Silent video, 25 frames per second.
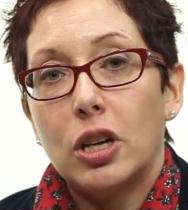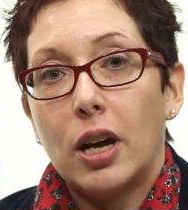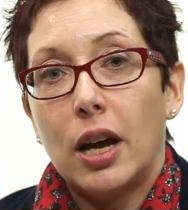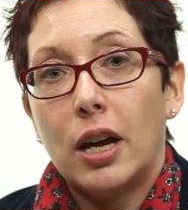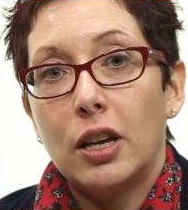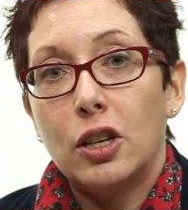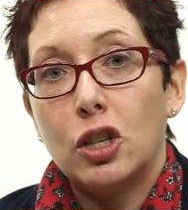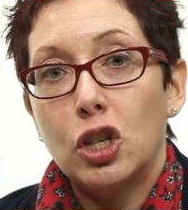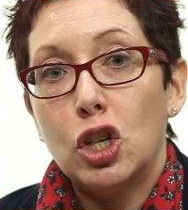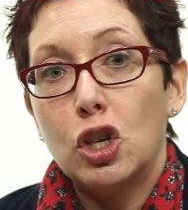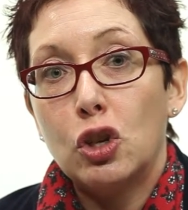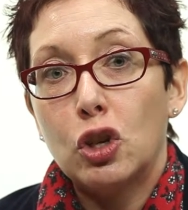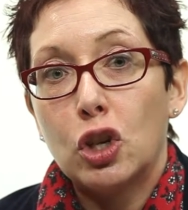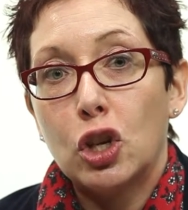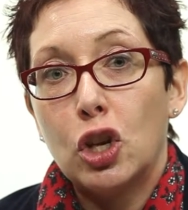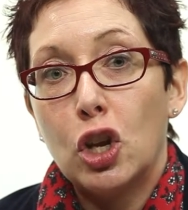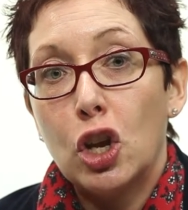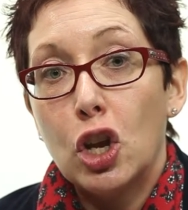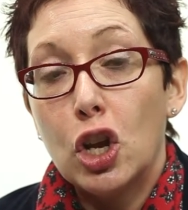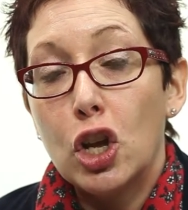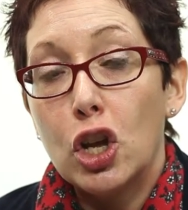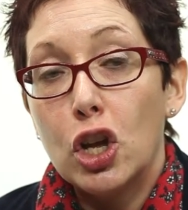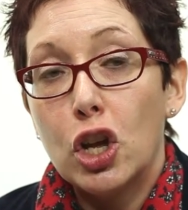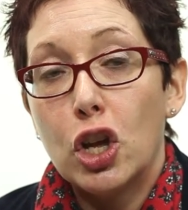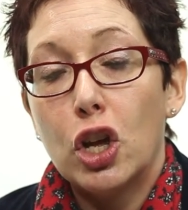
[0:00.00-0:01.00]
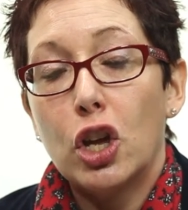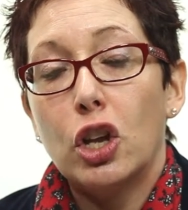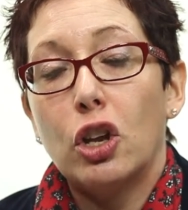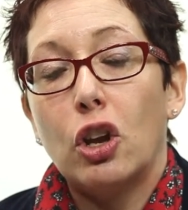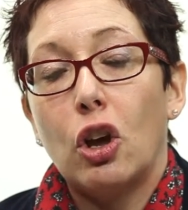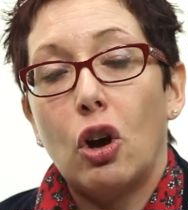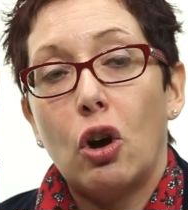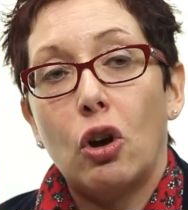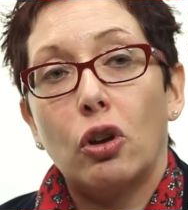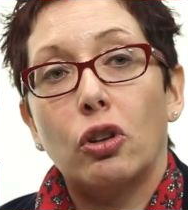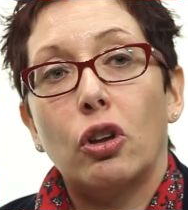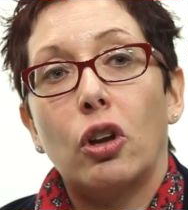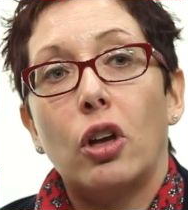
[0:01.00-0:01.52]
and you can learn
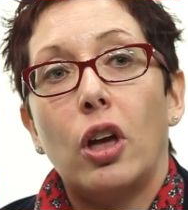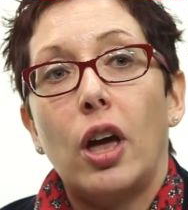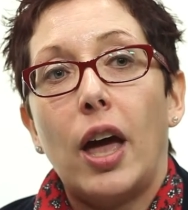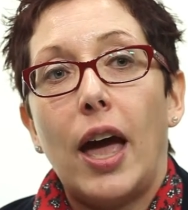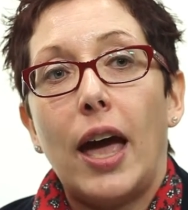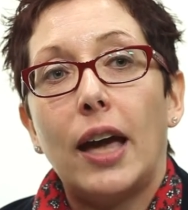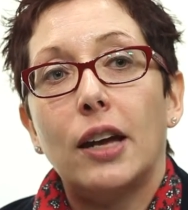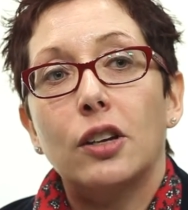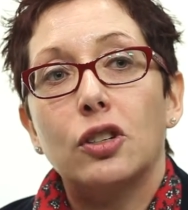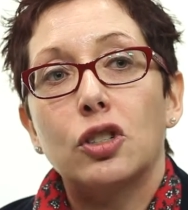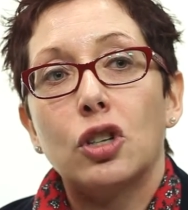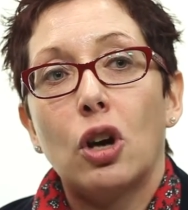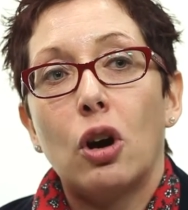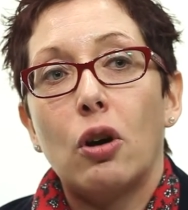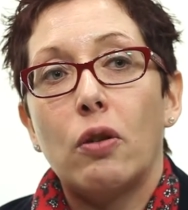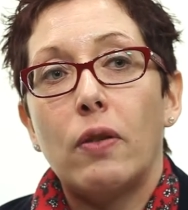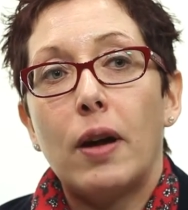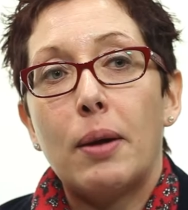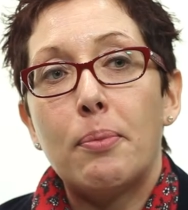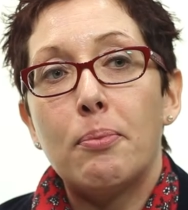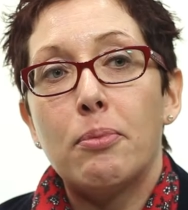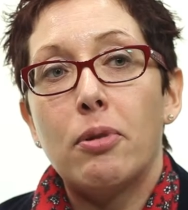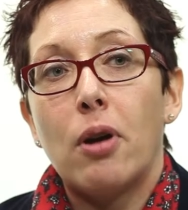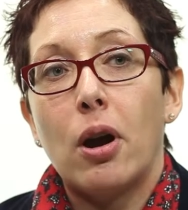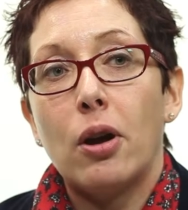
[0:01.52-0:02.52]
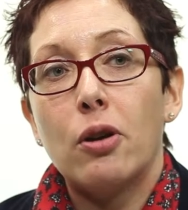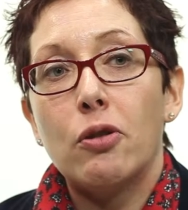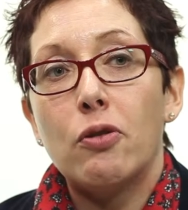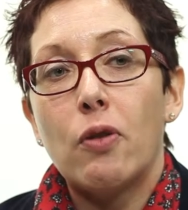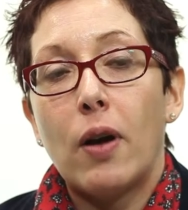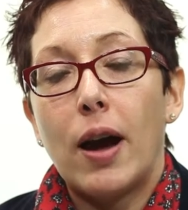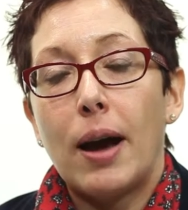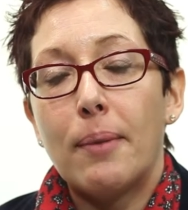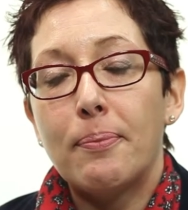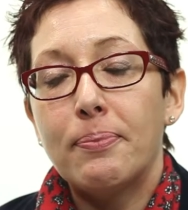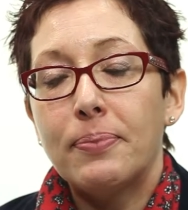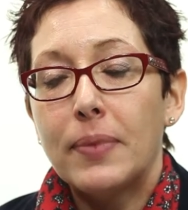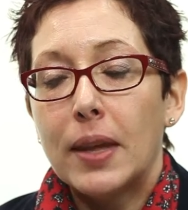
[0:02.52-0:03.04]
on an HRM programme